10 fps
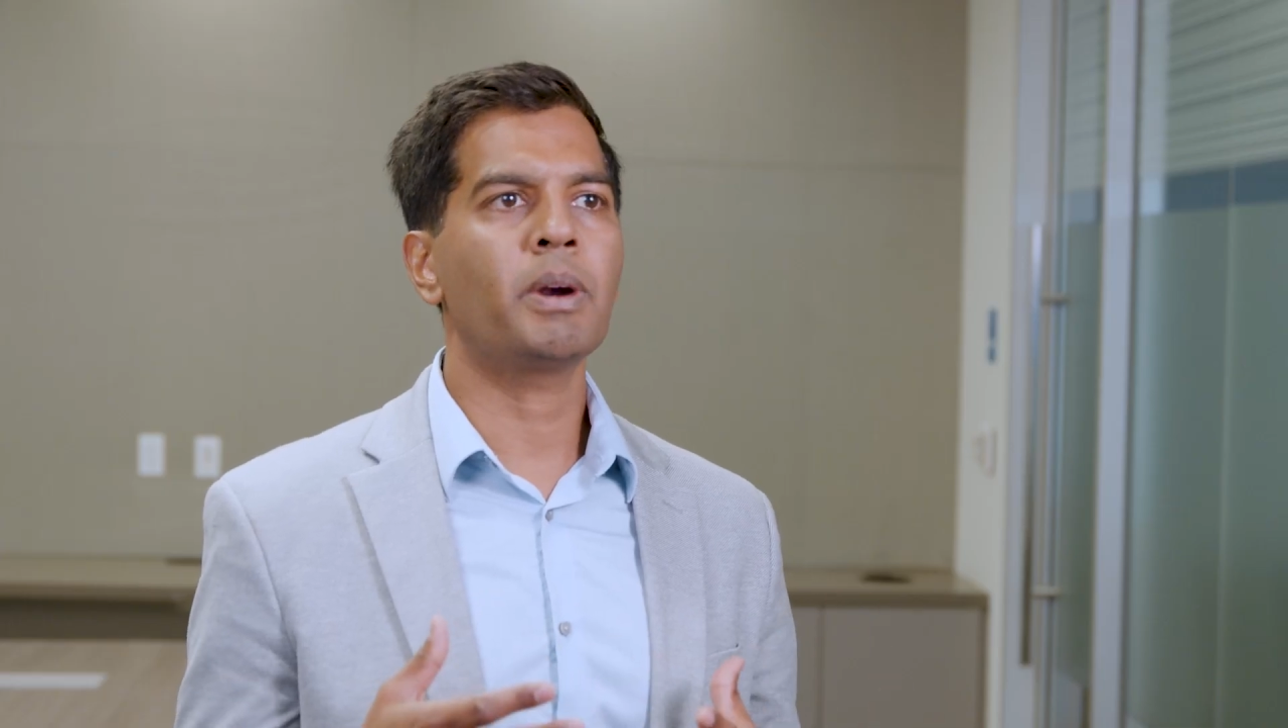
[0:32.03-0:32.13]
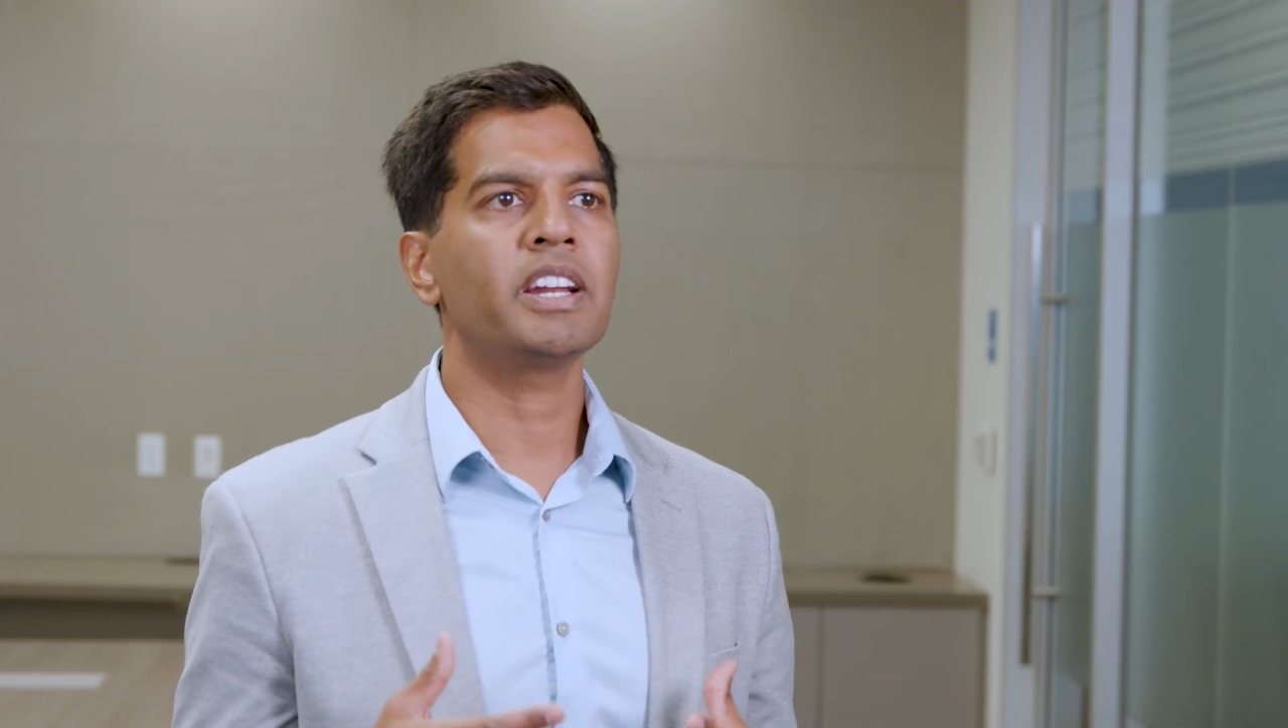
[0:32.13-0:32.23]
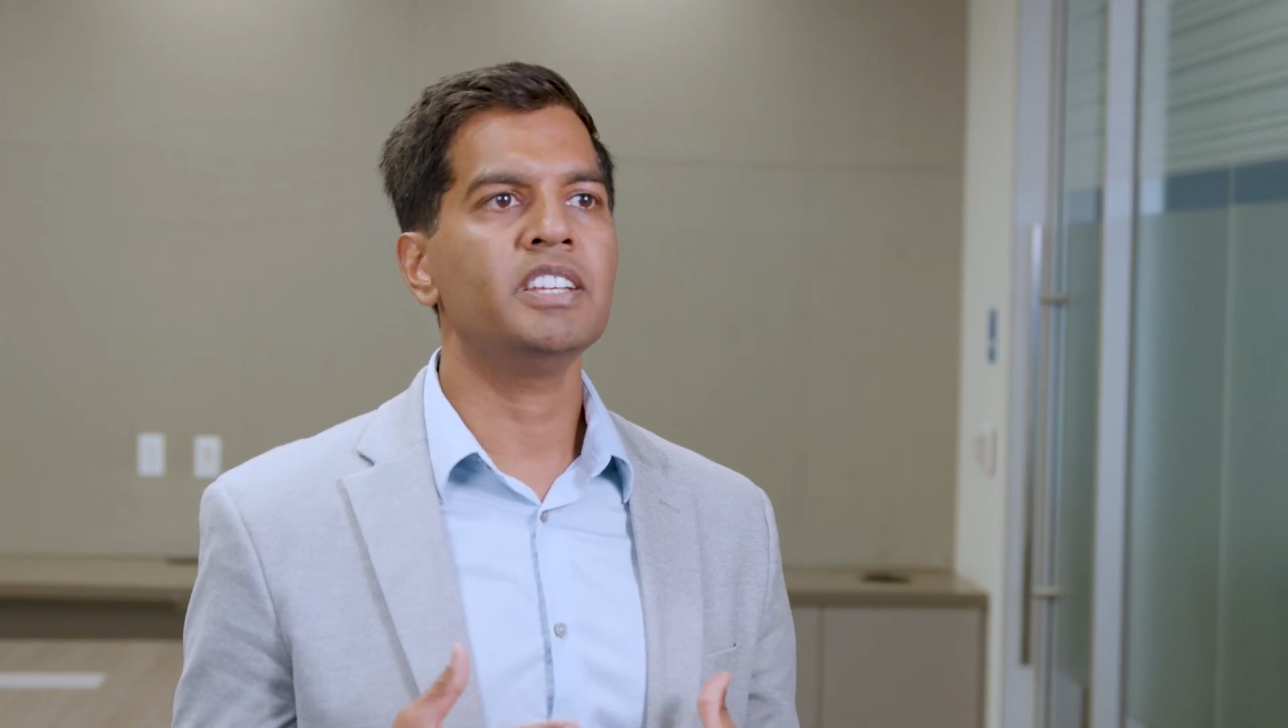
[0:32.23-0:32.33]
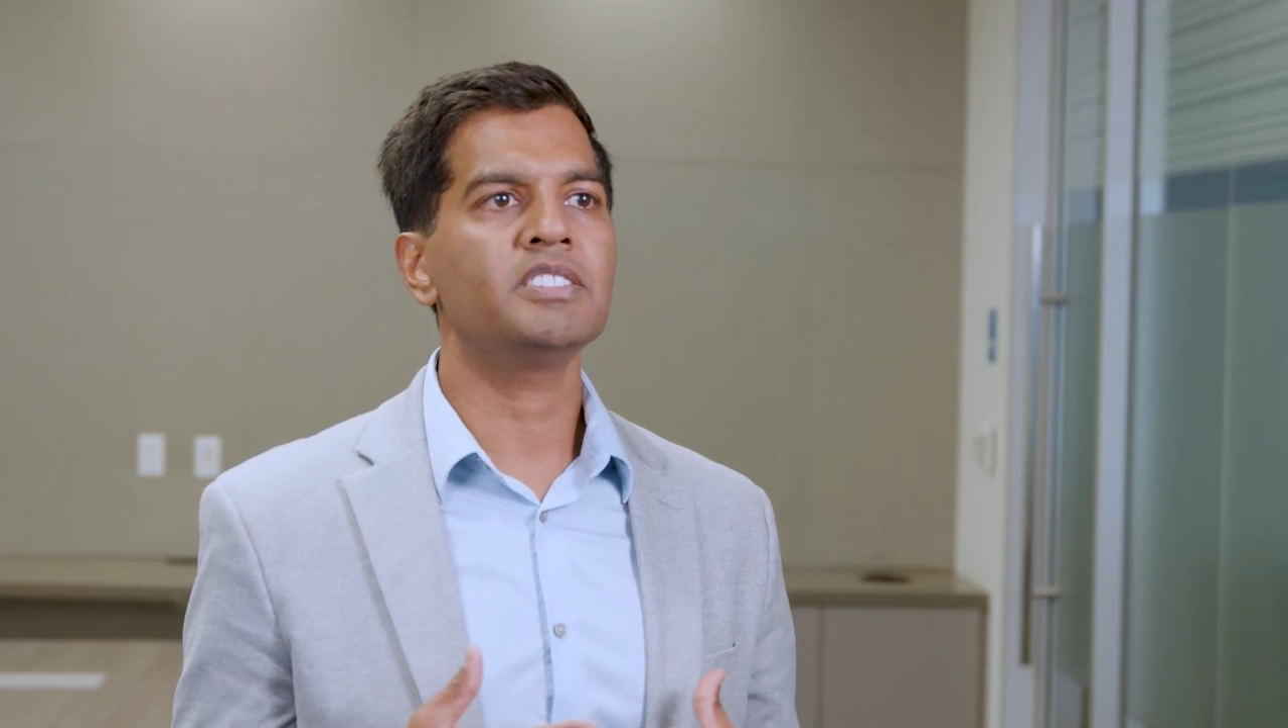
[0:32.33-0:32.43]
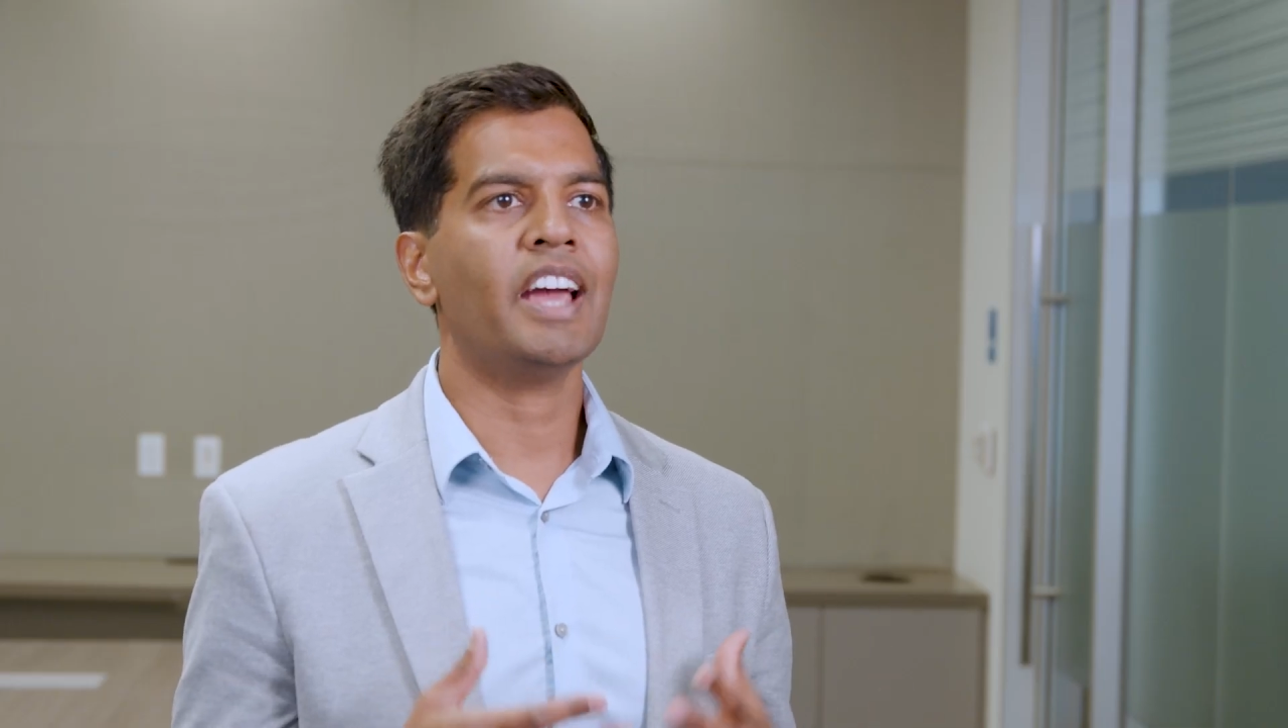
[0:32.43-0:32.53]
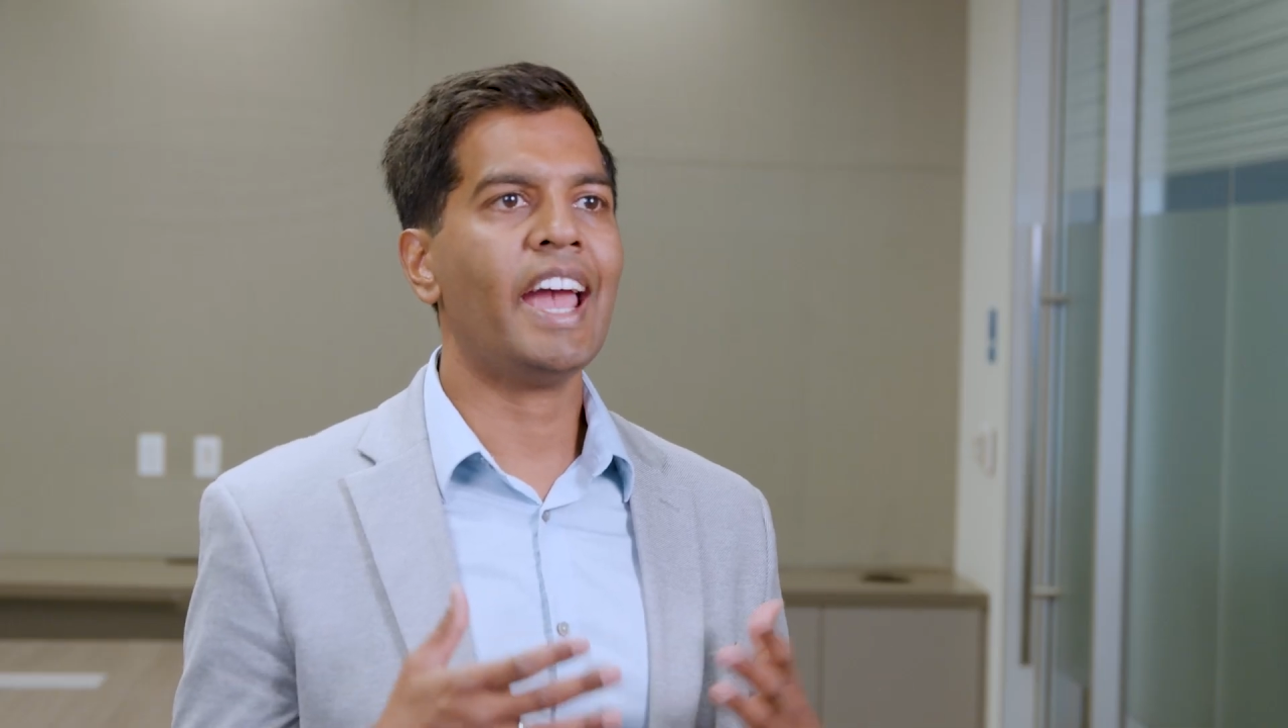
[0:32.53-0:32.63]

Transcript: parties